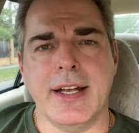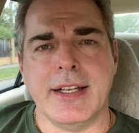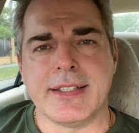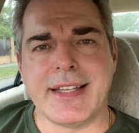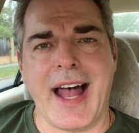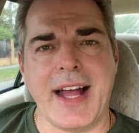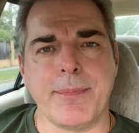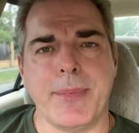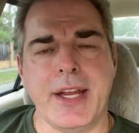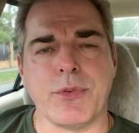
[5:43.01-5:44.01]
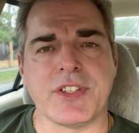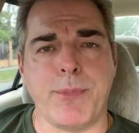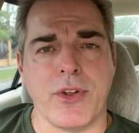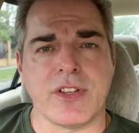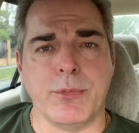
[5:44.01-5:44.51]
Start being
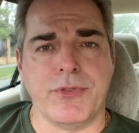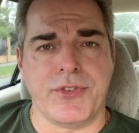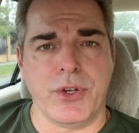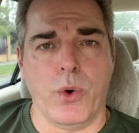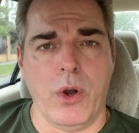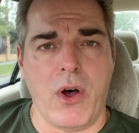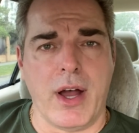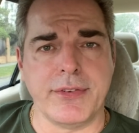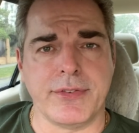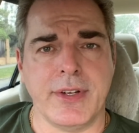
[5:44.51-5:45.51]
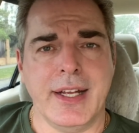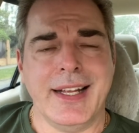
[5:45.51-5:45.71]
responsible for your life.